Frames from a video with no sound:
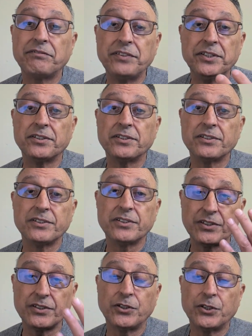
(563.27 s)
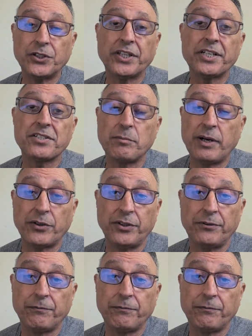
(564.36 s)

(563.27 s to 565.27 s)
feel good things about you.